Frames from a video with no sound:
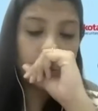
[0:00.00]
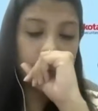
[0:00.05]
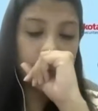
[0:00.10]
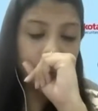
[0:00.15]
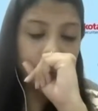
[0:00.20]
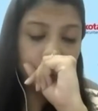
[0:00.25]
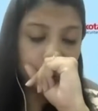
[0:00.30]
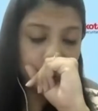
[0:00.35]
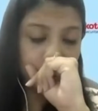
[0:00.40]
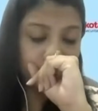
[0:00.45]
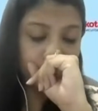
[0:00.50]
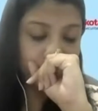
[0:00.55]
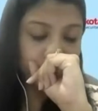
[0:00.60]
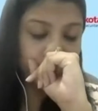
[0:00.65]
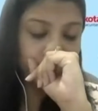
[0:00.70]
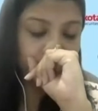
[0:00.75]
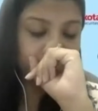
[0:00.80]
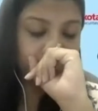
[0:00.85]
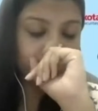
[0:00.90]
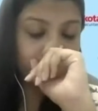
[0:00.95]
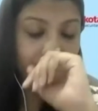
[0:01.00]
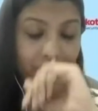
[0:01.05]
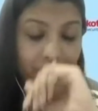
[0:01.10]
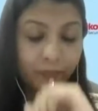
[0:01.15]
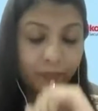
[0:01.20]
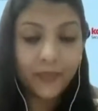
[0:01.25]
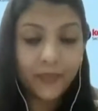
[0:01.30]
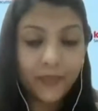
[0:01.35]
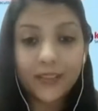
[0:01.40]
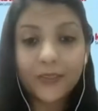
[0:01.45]
excuse
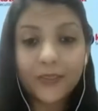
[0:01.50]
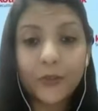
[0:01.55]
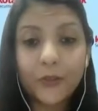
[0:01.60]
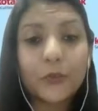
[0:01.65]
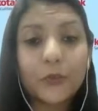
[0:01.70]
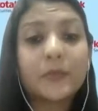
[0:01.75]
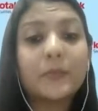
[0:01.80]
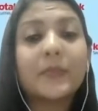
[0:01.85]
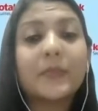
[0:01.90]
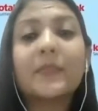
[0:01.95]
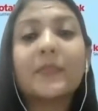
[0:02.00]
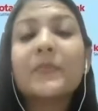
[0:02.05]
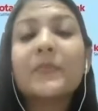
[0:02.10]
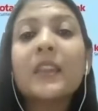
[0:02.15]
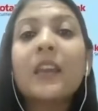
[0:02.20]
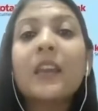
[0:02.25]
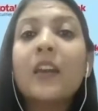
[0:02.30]
me,